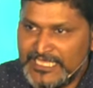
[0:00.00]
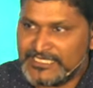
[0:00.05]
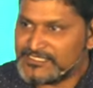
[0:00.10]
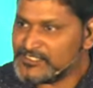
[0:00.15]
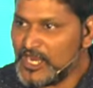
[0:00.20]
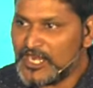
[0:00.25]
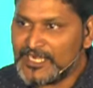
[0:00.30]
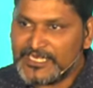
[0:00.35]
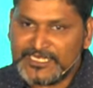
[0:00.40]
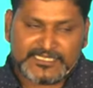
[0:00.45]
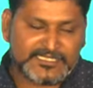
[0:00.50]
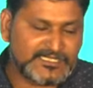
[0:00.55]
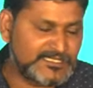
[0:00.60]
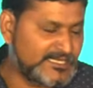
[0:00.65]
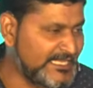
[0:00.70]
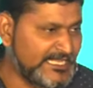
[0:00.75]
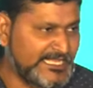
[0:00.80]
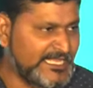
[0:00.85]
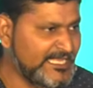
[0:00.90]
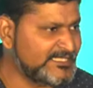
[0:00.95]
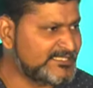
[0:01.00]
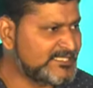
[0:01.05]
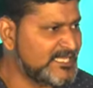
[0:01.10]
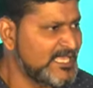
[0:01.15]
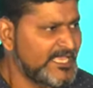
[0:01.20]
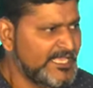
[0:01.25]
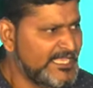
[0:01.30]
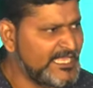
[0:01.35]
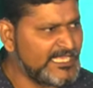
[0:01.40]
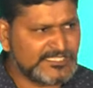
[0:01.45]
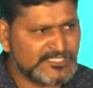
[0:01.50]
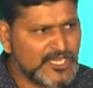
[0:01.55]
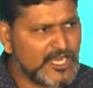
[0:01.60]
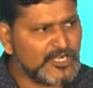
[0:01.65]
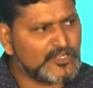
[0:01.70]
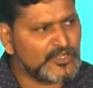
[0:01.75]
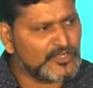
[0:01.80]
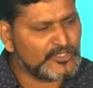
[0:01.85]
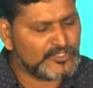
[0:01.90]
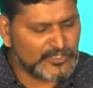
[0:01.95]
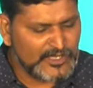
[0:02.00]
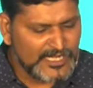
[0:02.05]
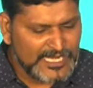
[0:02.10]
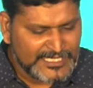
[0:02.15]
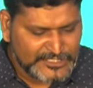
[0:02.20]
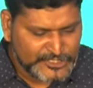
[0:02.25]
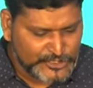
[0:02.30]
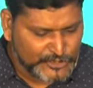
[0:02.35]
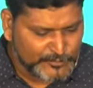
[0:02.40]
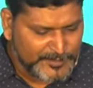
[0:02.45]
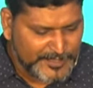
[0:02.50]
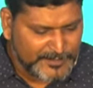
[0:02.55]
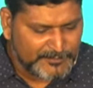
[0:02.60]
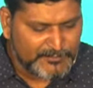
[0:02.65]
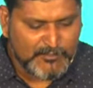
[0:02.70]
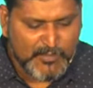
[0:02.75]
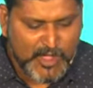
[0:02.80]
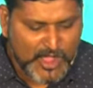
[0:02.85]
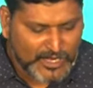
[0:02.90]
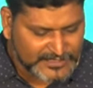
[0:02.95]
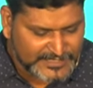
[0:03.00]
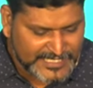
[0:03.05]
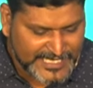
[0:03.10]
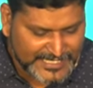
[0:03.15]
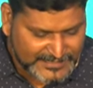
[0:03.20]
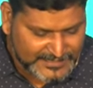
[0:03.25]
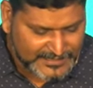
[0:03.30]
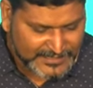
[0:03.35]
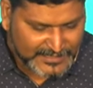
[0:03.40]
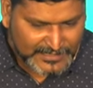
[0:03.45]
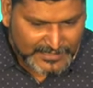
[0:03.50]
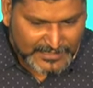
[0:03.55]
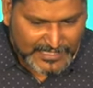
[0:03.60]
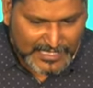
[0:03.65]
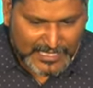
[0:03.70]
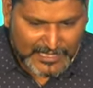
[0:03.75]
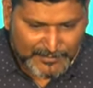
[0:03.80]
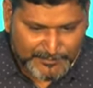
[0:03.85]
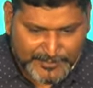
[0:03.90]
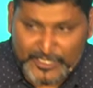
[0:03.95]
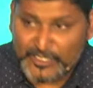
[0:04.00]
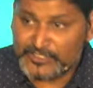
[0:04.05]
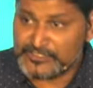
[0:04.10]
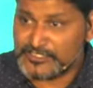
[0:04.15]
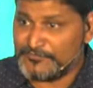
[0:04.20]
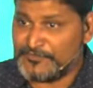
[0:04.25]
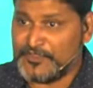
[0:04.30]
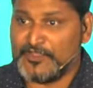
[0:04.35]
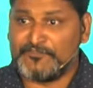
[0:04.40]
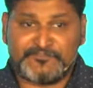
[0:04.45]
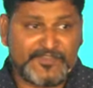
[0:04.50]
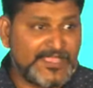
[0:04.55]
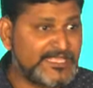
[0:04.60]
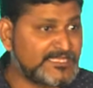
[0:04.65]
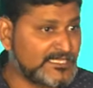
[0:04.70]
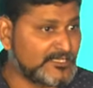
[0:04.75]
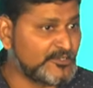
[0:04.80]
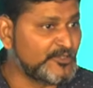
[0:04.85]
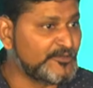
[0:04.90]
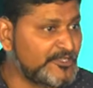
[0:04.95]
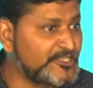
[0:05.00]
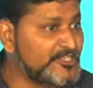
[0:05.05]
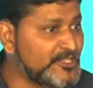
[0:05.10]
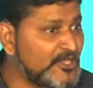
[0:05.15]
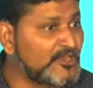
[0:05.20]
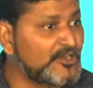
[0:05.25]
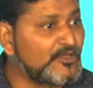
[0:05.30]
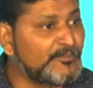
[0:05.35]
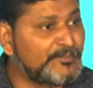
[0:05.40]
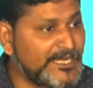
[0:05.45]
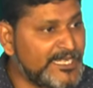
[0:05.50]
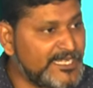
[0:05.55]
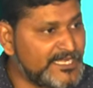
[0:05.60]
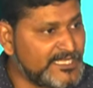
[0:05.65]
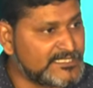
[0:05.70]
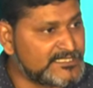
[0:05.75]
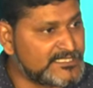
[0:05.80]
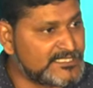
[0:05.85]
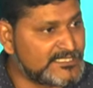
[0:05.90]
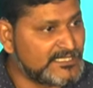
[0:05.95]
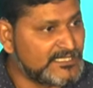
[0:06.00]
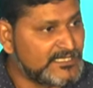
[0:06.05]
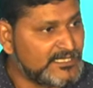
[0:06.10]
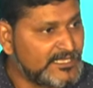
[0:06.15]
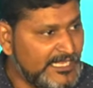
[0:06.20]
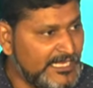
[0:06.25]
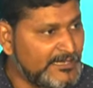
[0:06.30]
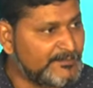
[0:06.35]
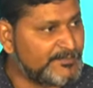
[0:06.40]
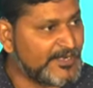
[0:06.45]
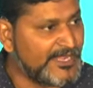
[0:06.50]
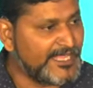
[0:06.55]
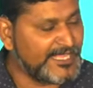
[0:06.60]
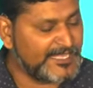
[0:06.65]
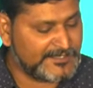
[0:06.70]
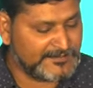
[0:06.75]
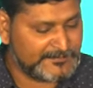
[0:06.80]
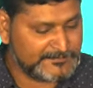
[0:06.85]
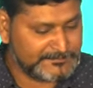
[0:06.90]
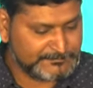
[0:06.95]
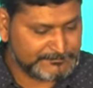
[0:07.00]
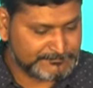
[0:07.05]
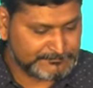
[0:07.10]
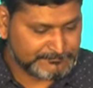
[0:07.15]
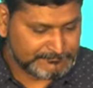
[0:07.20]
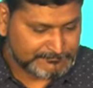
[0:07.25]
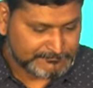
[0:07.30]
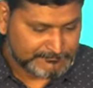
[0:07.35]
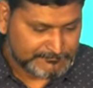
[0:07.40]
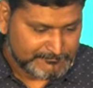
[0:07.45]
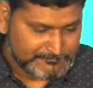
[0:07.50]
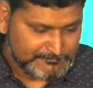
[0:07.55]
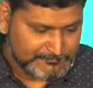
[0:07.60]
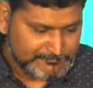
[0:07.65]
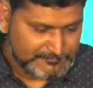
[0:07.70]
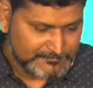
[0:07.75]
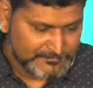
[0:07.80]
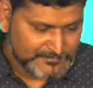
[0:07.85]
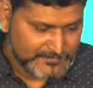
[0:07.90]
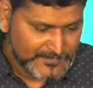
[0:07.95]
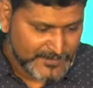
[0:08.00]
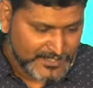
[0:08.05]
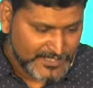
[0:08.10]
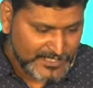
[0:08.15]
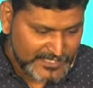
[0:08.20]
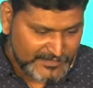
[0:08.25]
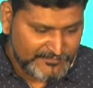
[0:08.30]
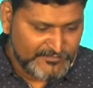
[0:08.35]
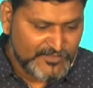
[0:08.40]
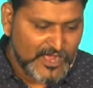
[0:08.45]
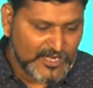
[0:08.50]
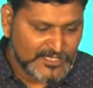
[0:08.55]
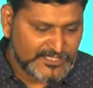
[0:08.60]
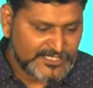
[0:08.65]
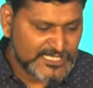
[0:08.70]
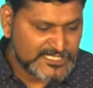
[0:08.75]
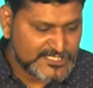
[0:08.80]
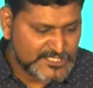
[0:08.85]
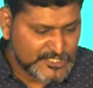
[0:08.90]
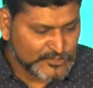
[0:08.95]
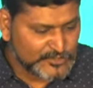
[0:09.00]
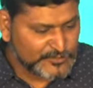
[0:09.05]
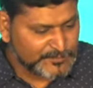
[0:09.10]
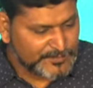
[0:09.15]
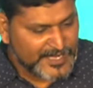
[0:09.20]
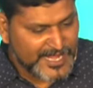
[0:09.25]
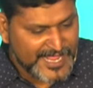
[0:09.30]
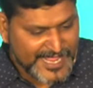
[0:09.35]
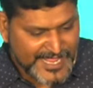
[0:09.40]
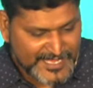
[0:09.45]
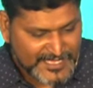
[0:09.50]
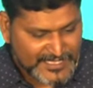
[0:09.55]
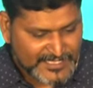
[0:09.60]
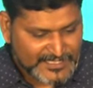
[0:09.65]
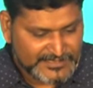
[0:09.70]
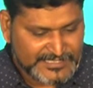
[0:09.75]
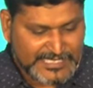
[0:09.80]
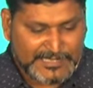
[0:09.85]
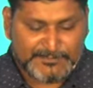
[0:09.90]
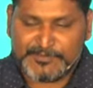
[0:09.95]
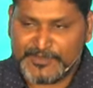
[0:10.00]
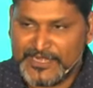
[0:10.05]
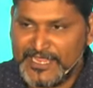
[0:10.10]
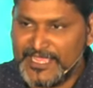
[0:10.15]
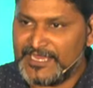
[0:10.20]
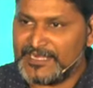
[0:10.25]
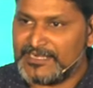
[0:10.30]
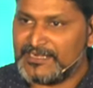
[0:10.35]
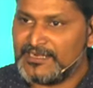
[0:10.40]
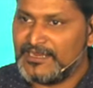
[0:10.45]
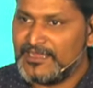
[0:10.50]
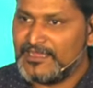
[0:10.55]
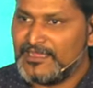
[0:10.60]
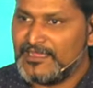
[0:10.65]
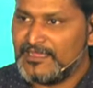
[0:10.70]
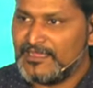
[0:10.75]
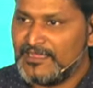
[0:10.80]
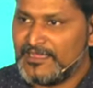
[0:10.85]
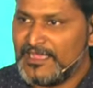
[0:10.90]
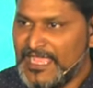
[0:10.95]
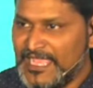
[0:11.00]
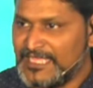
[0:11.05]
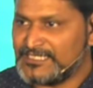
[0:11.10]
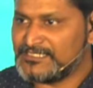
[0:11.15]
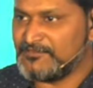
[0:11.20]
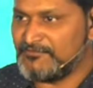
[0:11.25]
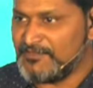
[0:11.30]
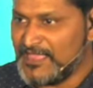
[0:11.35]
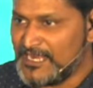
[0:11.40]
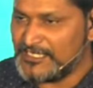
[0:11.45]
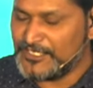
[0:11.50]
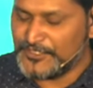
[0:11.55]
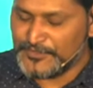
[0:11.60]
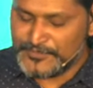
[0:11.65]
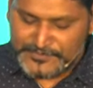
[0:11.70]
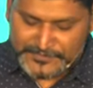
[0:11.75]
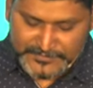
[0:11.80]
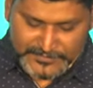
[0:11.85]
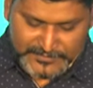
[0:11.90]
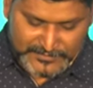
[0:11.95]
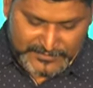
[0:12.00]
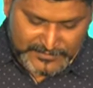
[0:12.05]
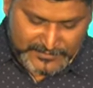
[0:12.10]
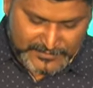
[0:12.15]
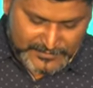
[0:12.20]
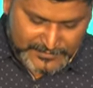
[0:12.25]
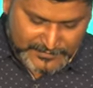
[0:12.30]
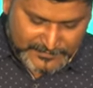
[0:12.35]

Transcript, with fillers: He's not, he's, he's not going to let you be mocked at uh, because of your faith and your obedience in prayer. If God tells you to pray, then prayer has a value.